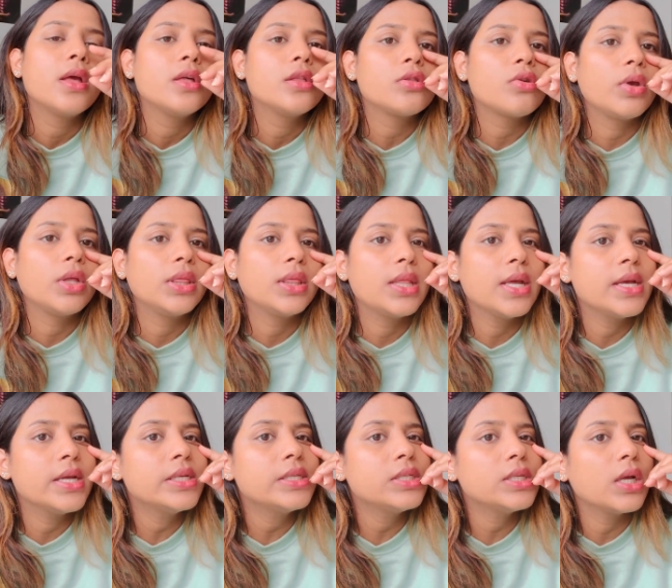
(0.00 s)
So in
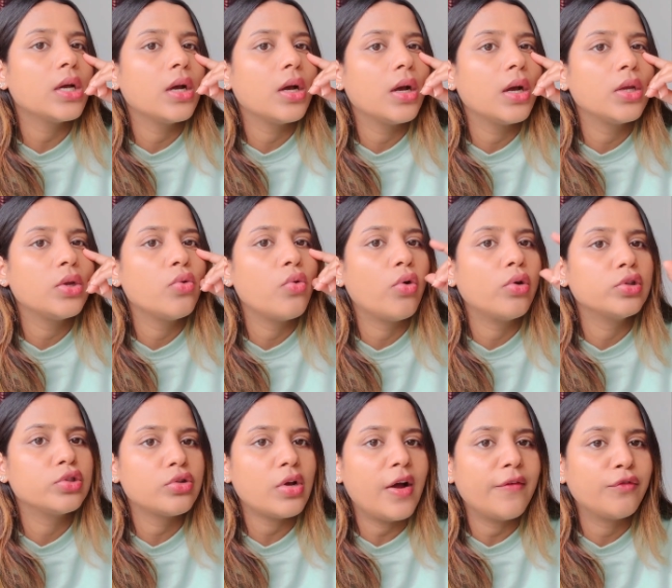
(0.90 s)
this, you
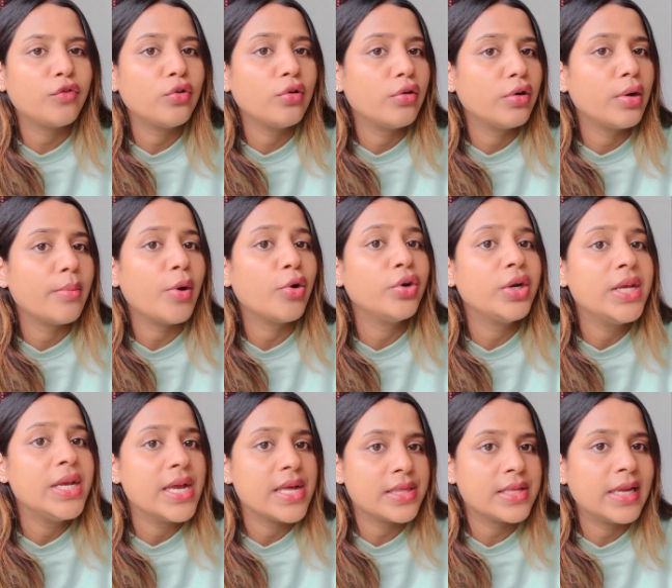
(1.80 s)
also have to learn about
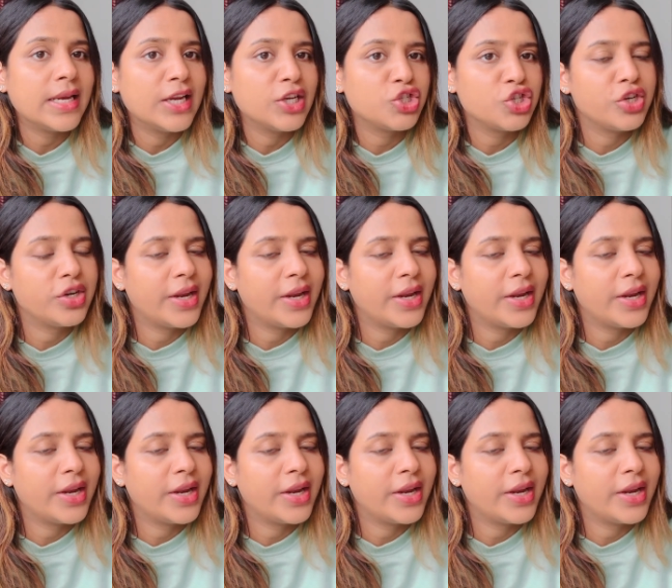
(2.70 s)
de-escalation